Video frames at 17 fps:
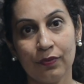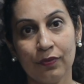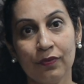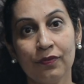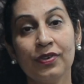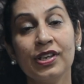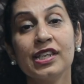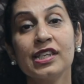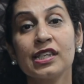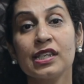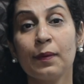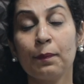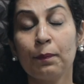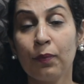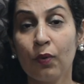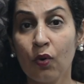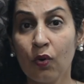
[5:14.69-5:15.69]
We
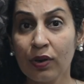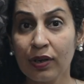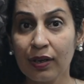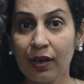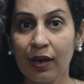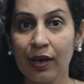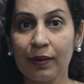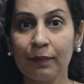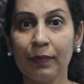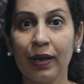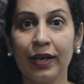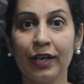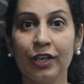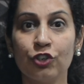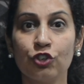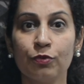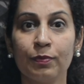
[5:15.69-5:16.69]
support our
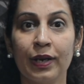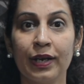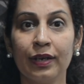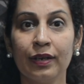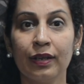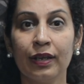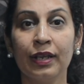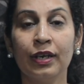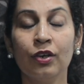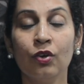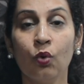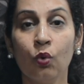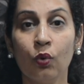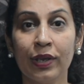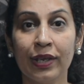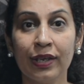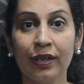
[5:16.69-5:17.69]
management in
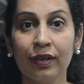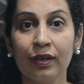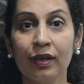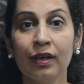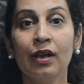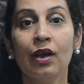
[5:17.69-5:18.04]
knowing